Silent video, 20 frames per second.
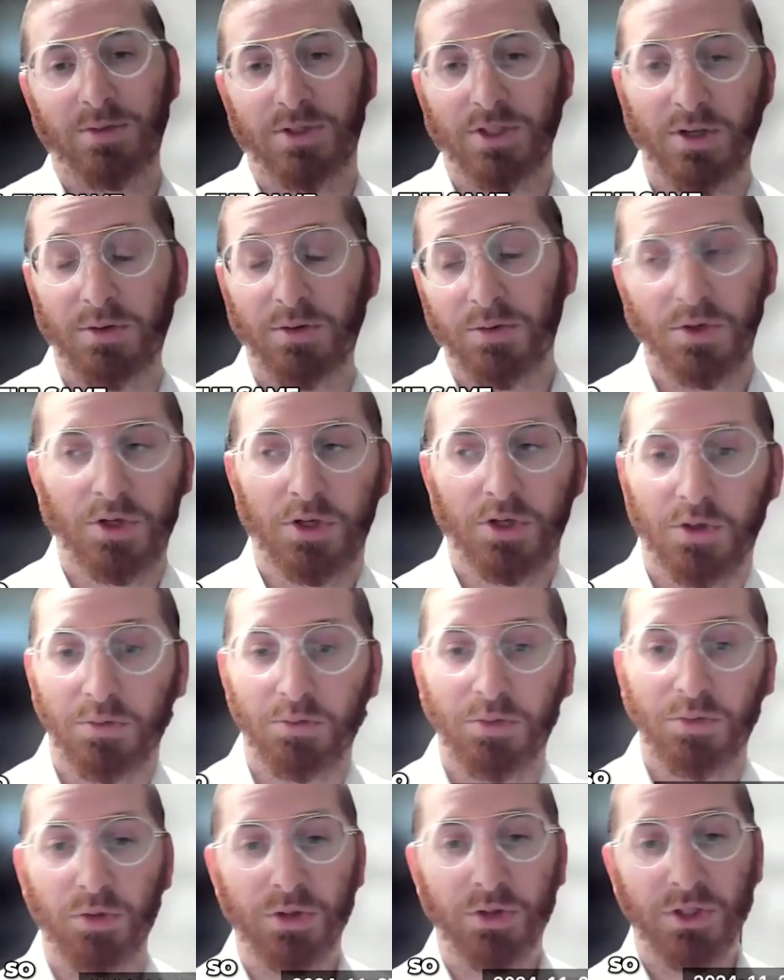So,
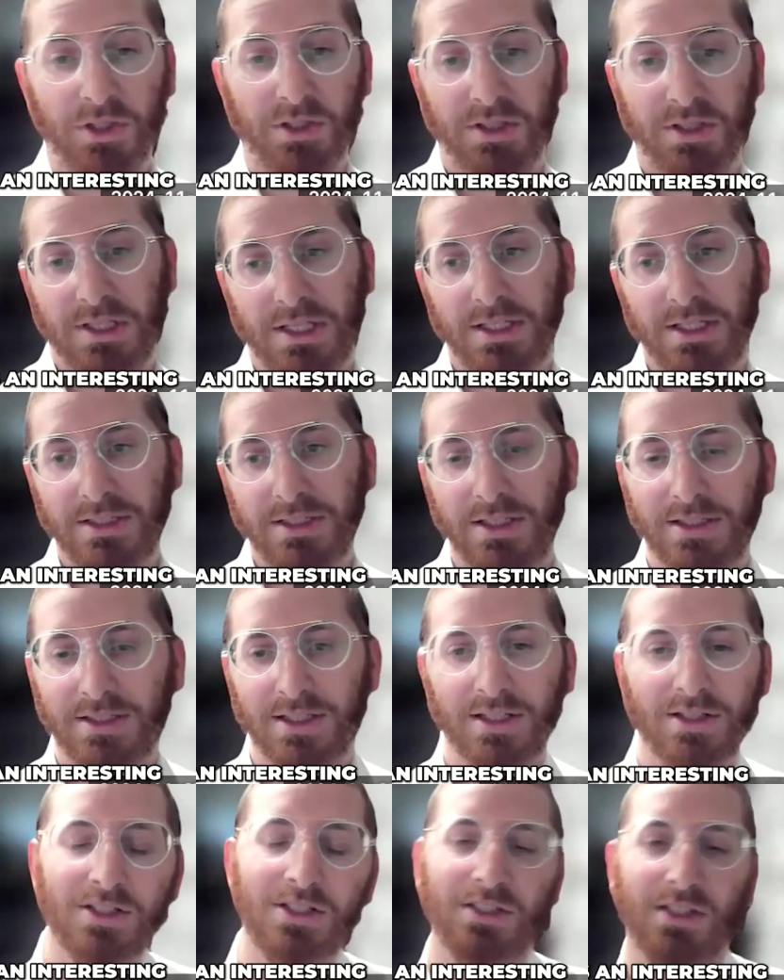but it's
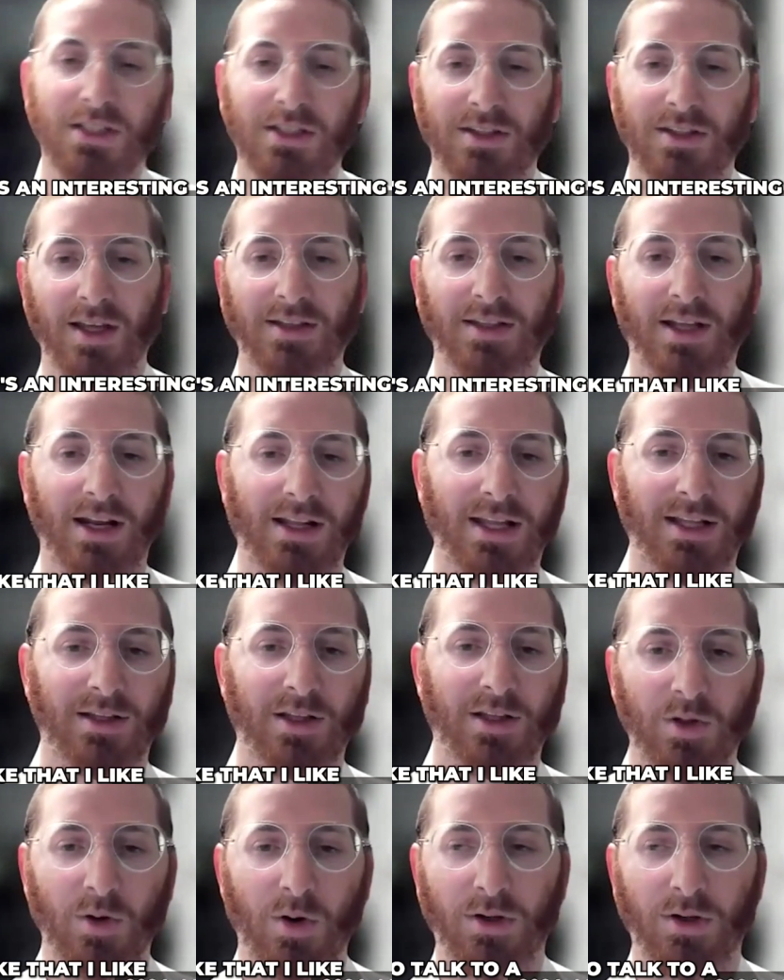an interesting take that I like
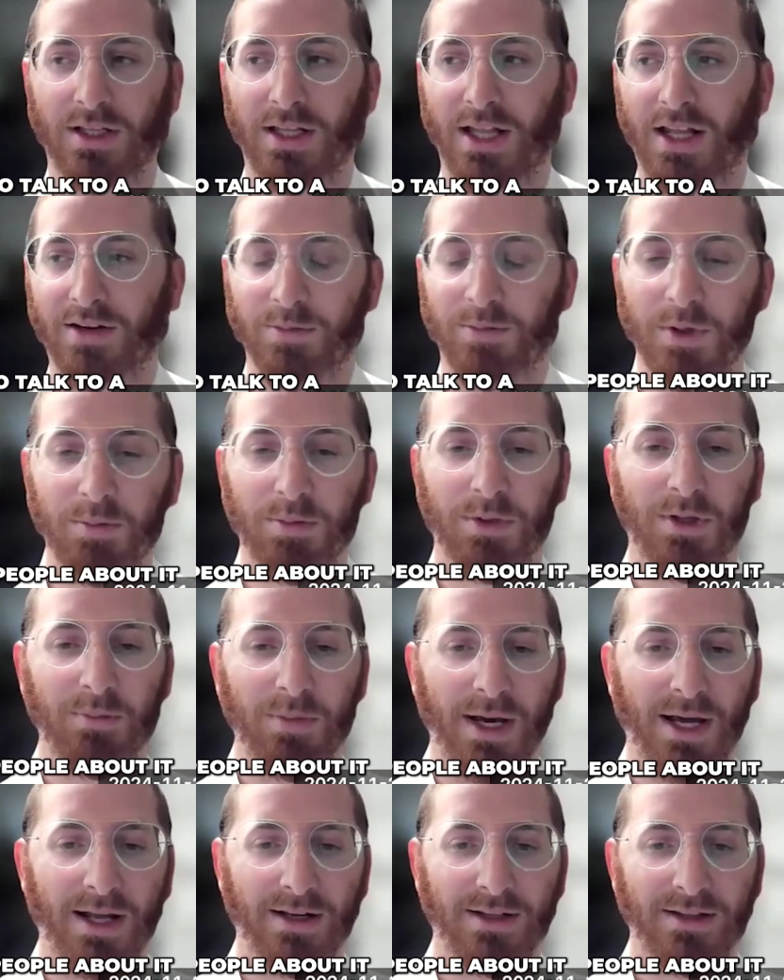to talk to a lot of people
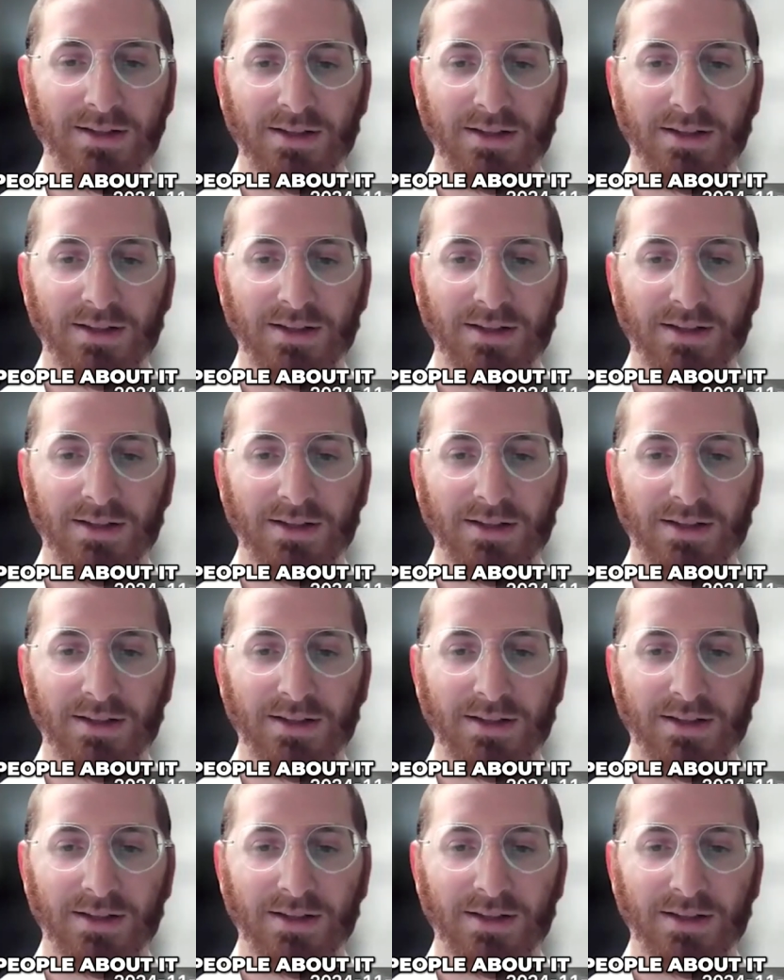about it.